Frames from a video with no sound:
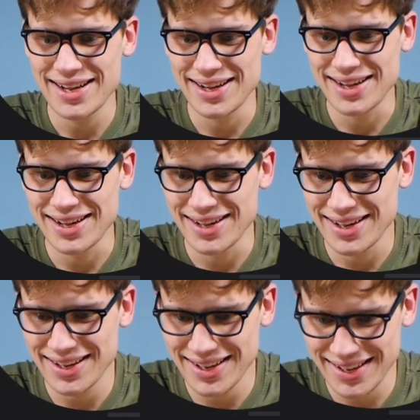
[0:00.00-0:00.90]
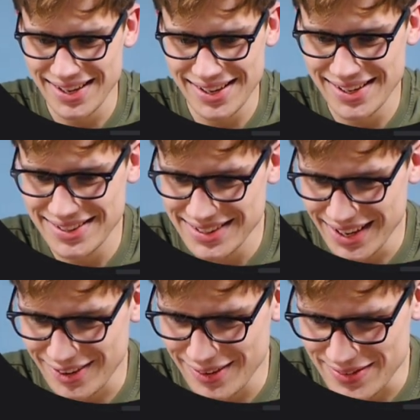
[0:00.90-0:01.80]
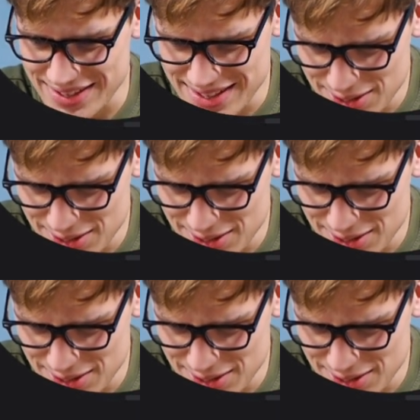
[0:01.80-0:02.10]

And yeah, all of these.